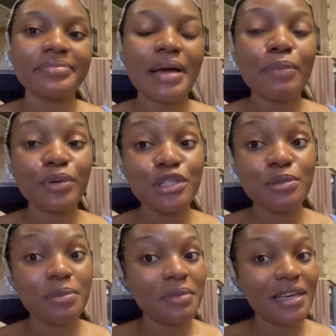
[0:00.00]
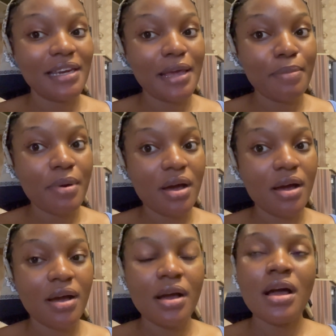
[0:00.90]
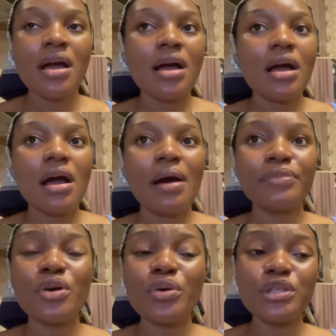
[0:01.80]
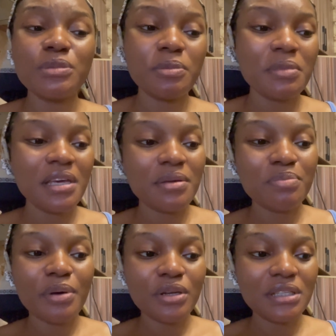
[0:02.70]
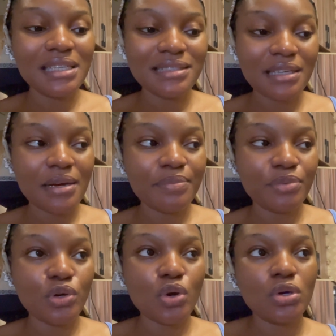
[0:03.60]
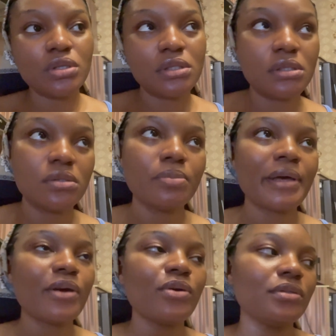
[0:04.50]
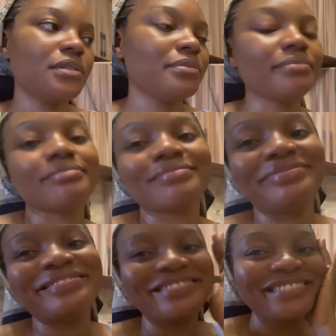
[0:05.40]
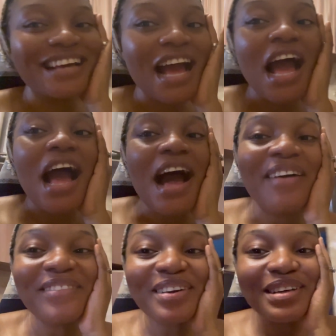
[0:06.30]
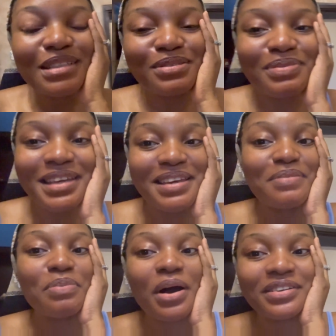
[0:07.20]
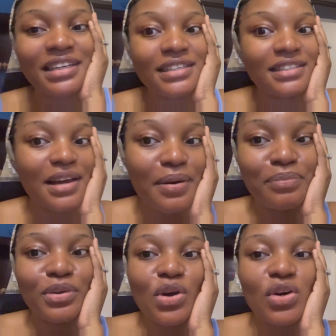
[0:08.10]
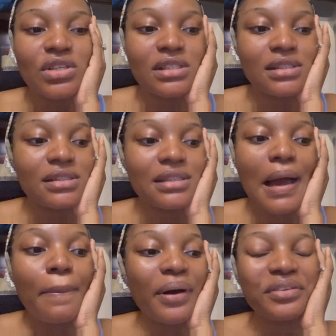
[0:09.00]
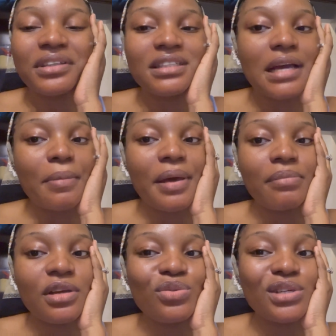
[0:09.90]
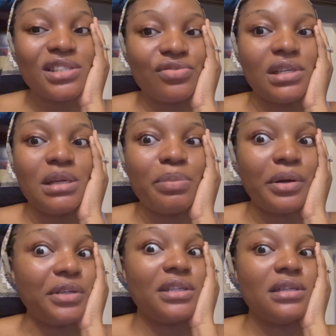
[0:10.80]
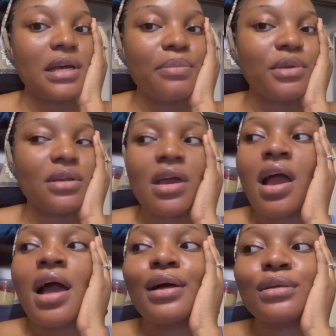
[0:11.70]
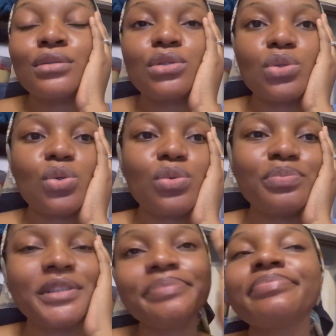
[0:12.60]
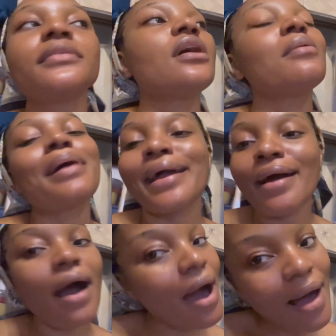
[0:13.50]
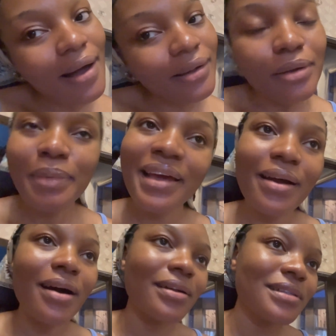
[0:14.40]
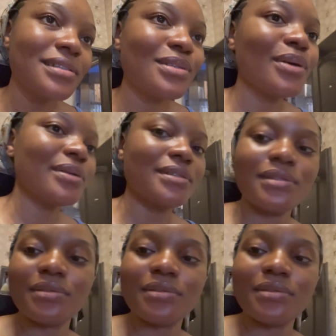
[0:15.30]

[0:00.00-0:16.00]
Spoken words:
I'm going to be making eba. I'm not going to be making pounded yam because, oh my God. I'm not going to be making pounded yam because that pounded yam I made wasn't really pounded yummy. So, oh my God, these dogs.